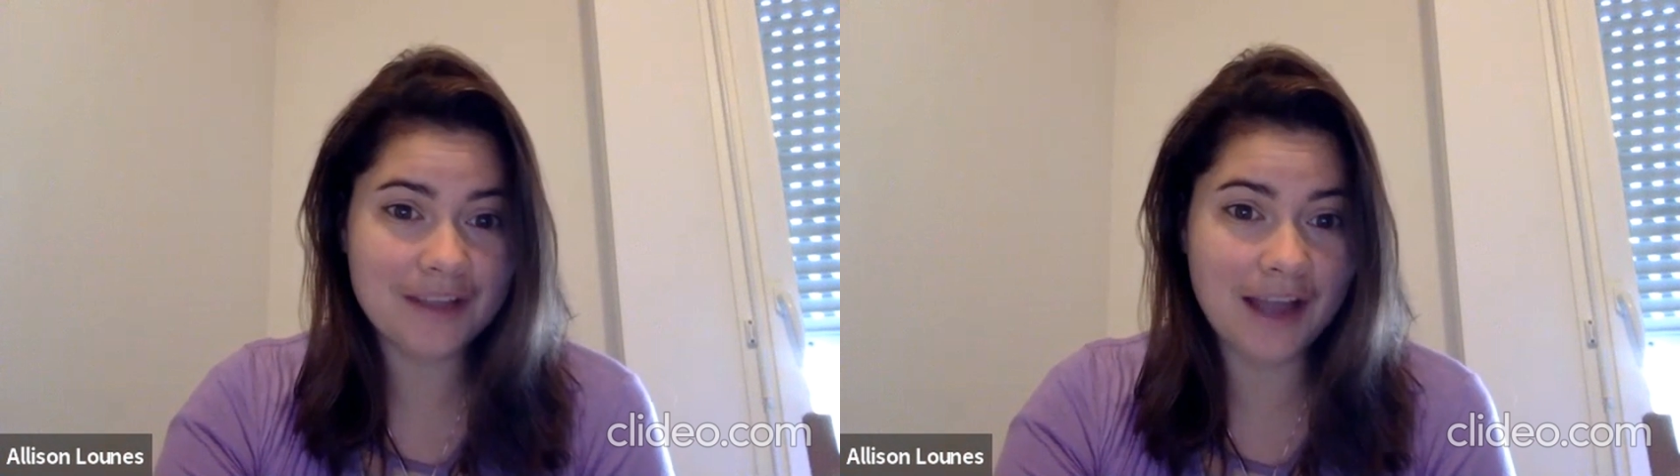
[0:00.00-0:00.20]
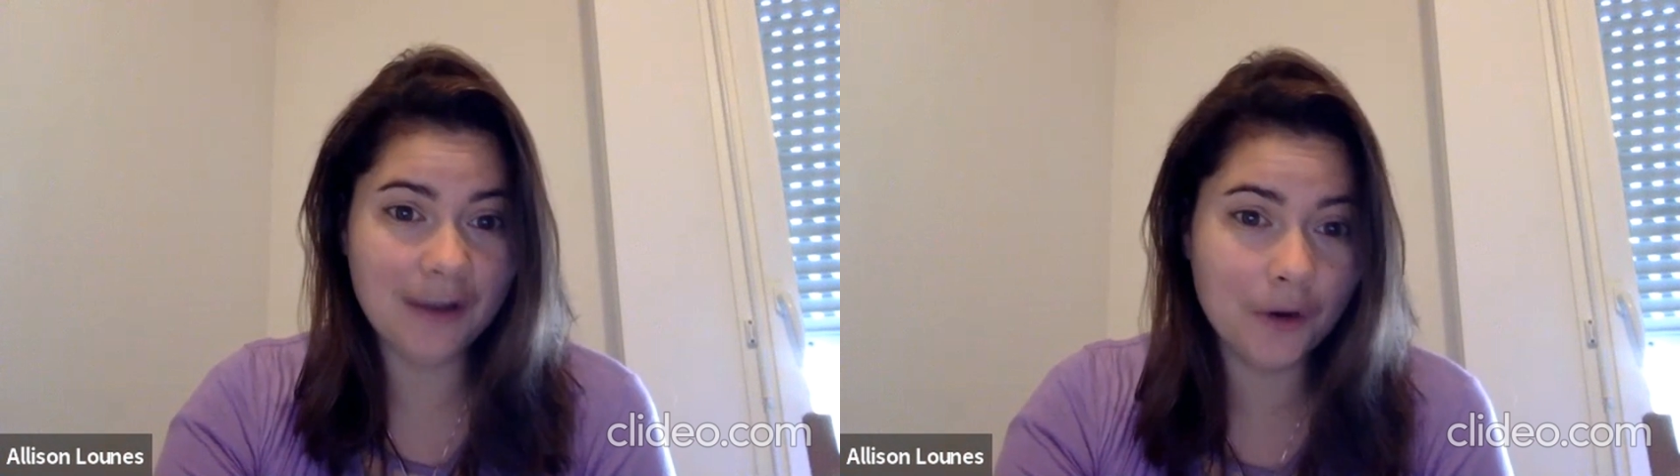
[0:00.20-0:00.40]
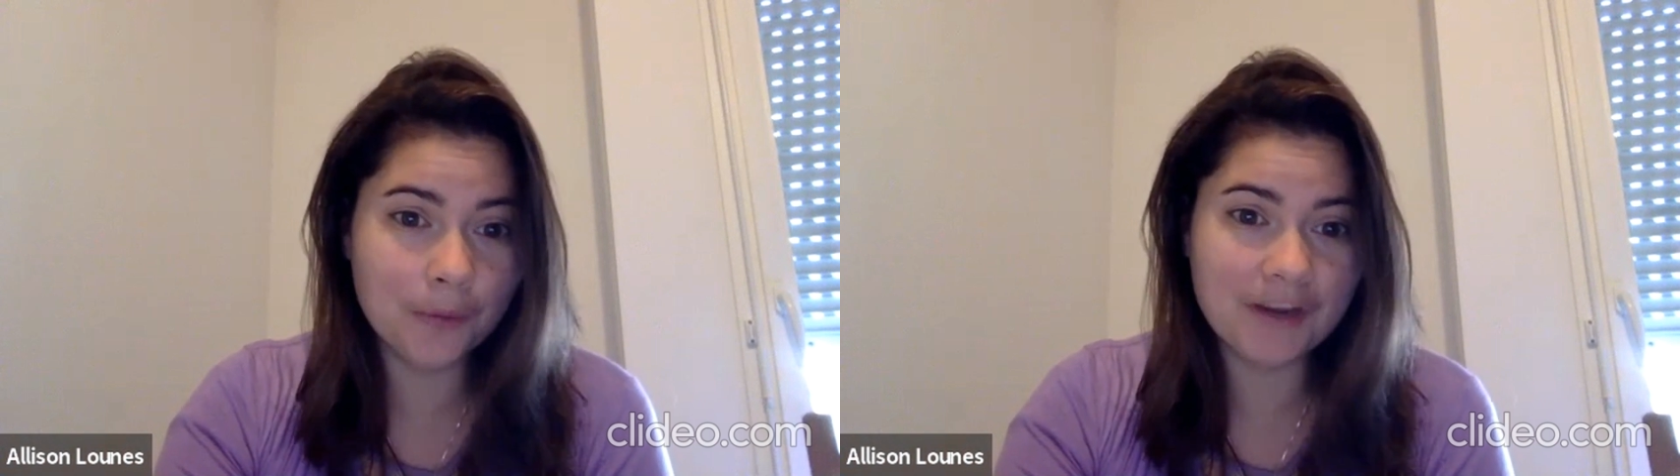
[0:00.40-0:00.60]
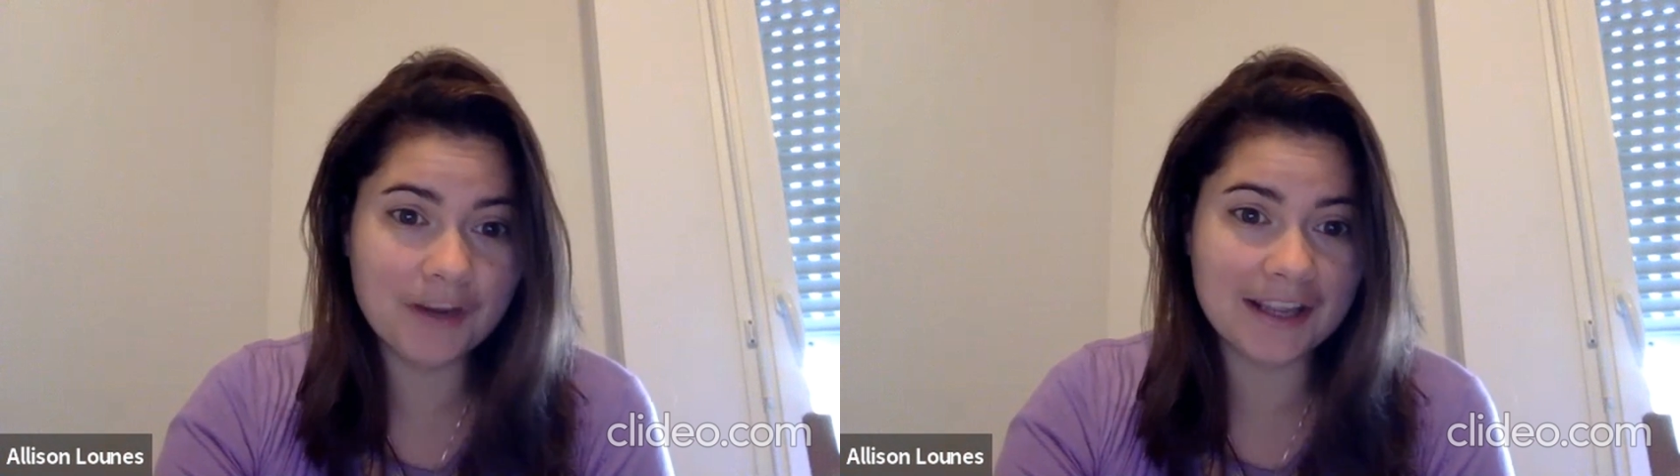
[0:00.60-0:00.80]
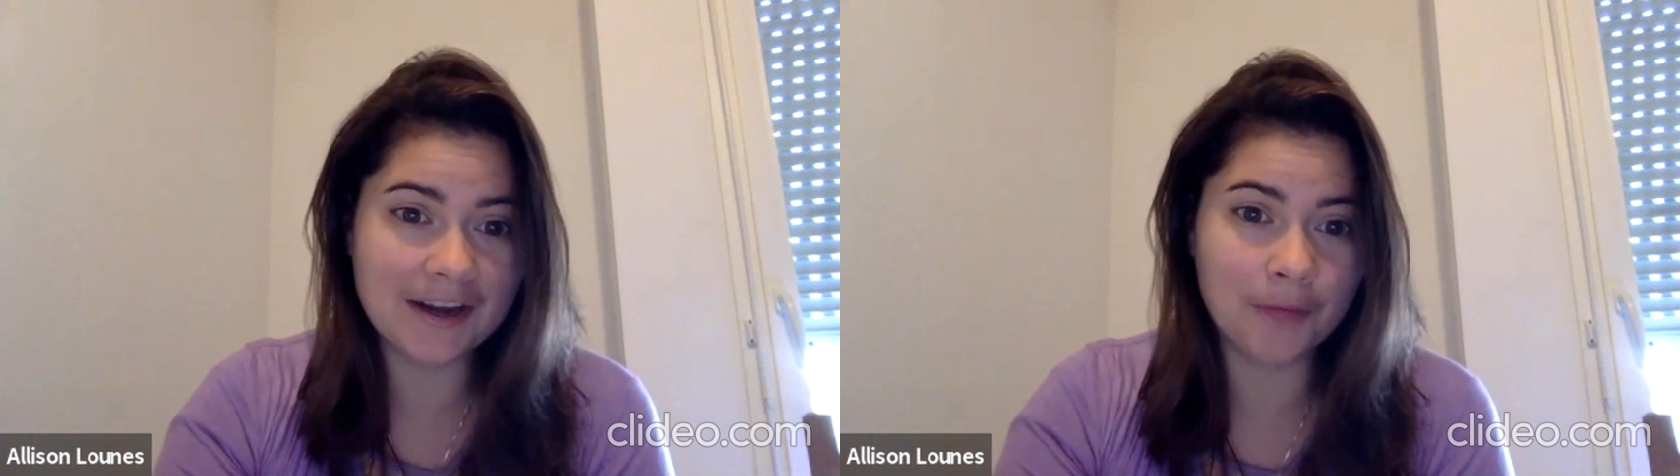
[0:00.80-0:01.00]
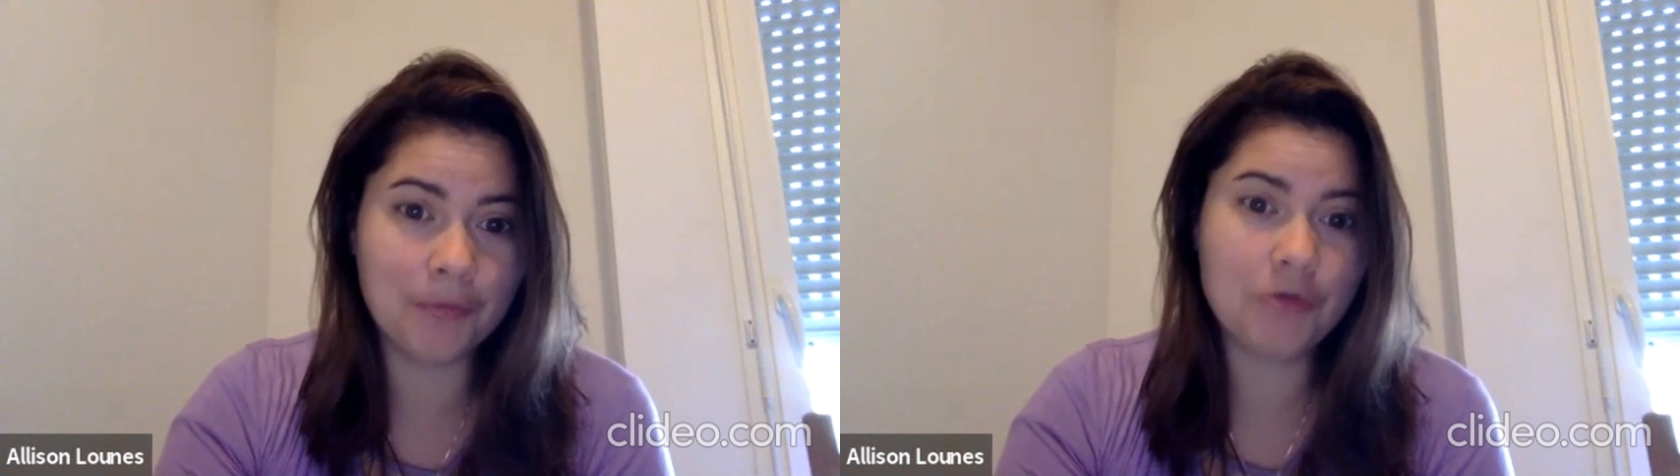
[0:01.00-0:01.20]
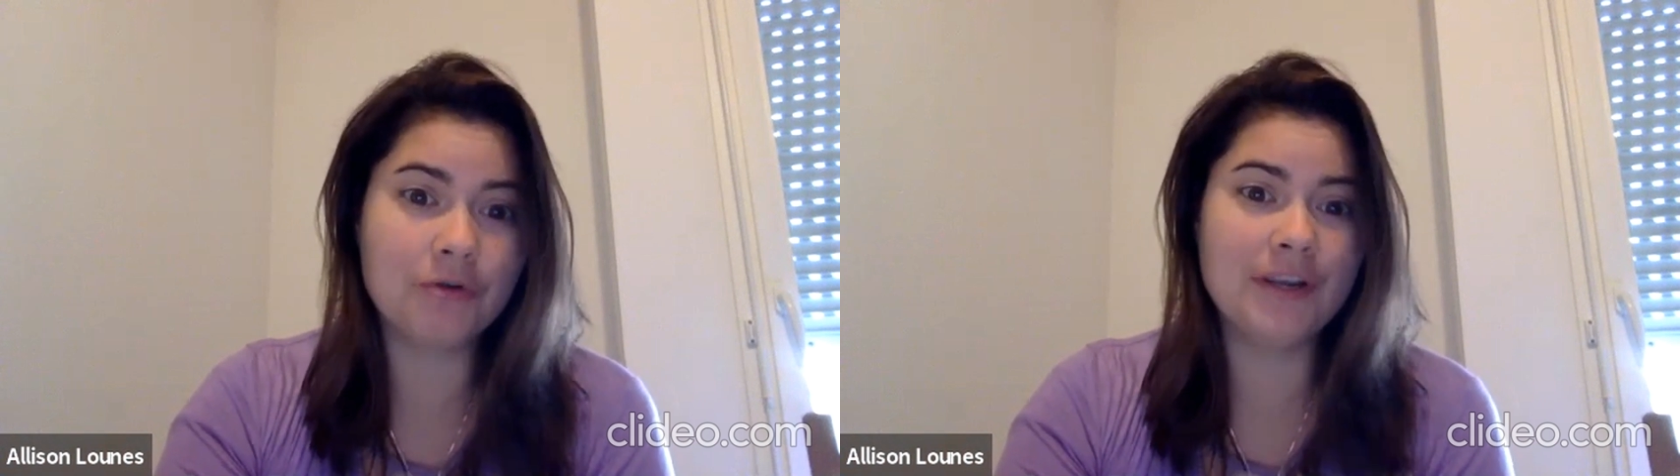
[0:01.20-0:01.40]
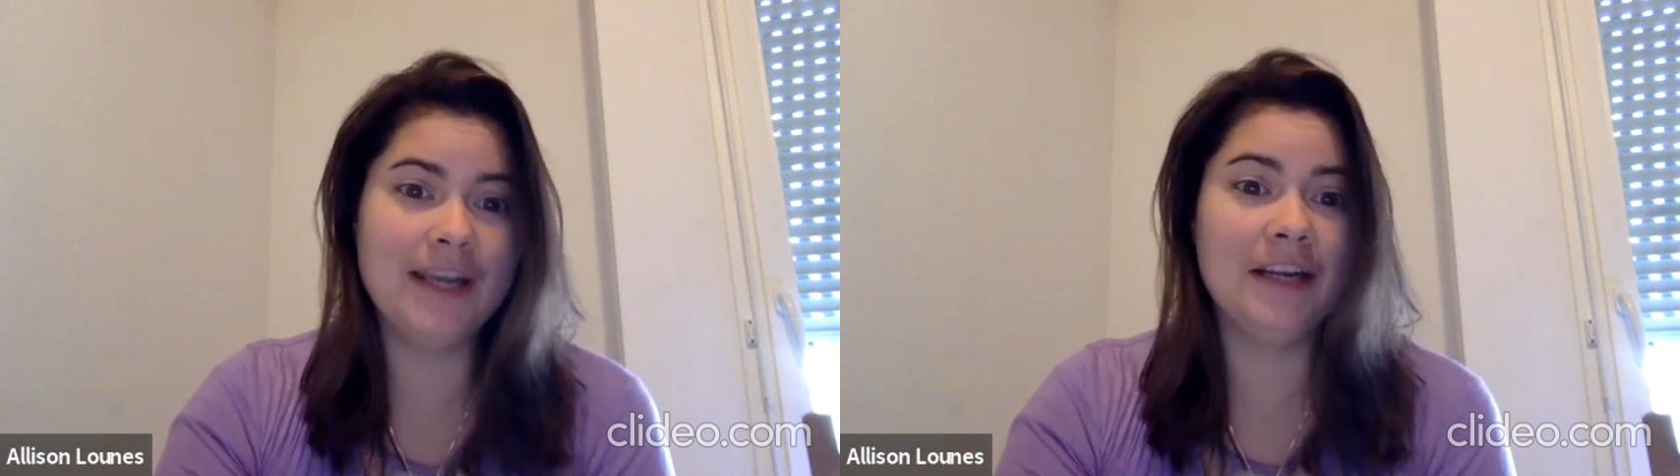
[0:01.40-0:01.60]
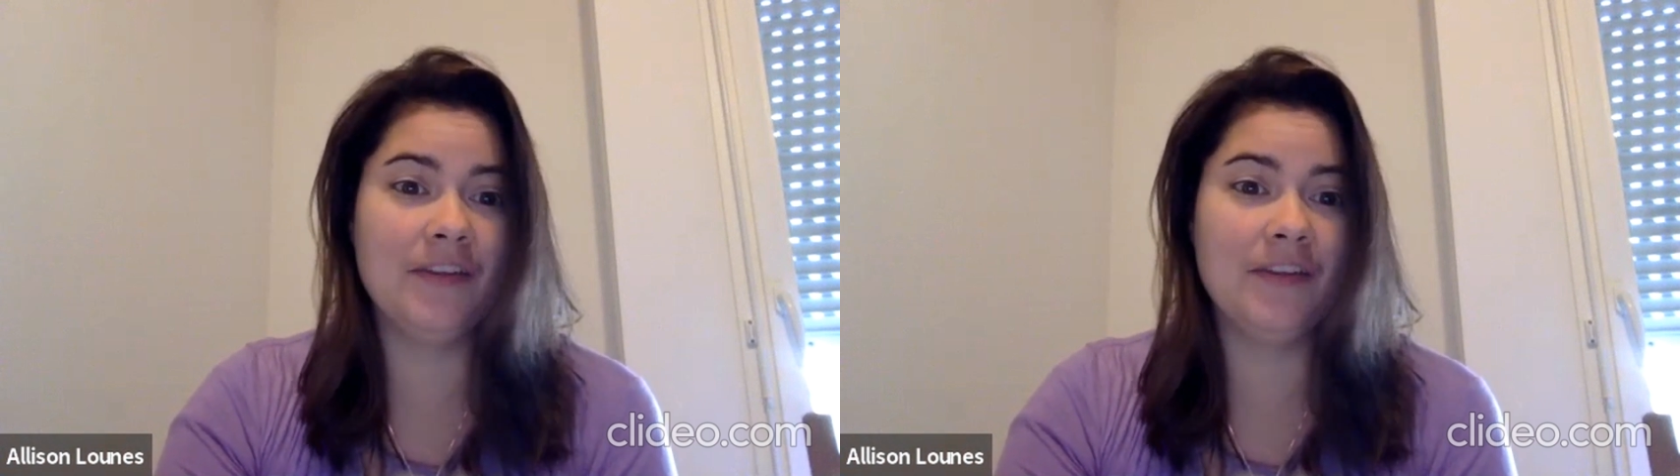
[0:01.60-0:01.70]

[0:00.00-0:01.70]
I hope that I can help you create